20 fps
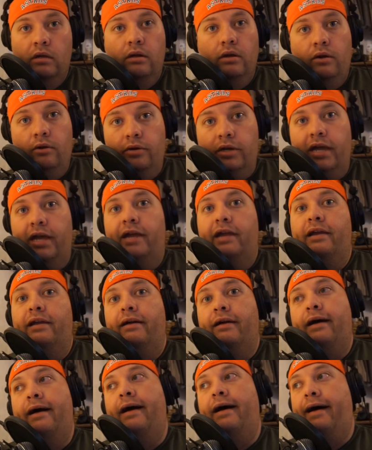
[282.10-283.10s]
Okay,
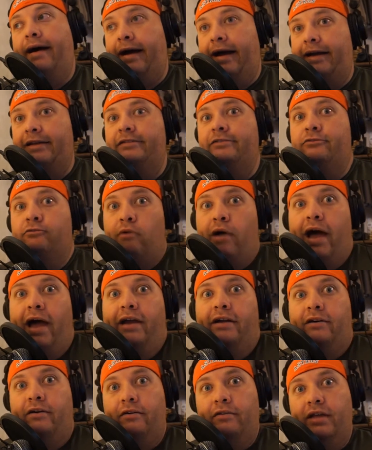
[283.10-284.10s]
I
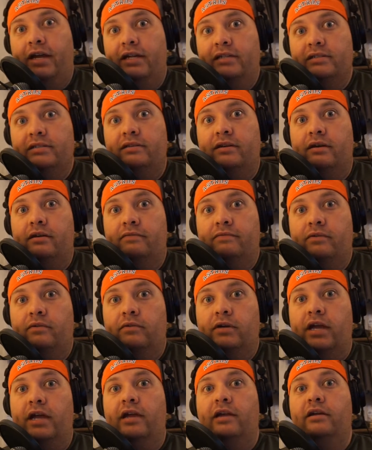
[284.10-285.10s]
tried all that stuff,
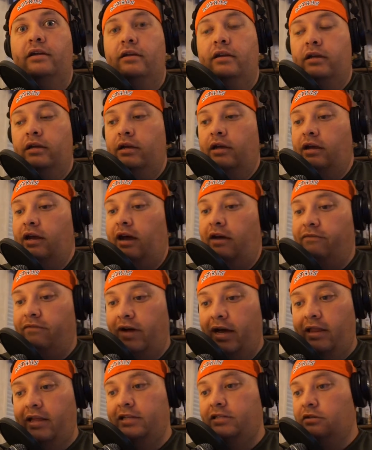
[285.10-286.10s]
okay? I
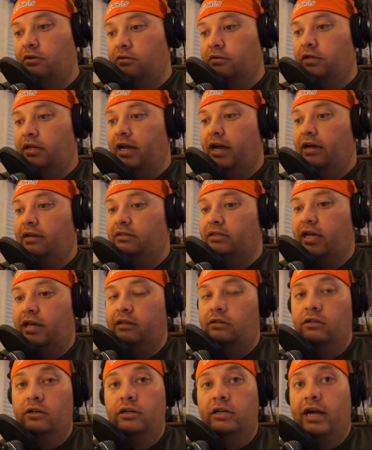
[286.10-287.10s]
finally told the guy, I was
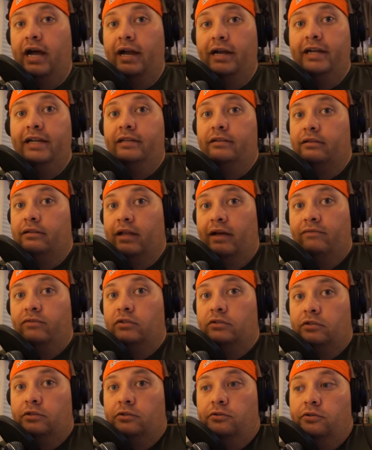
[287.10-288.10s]
like, look, I need
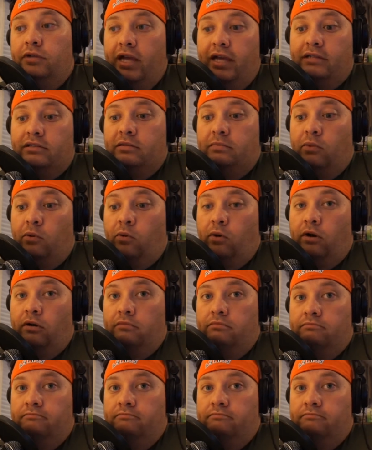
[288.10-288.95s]
level 2 tech support.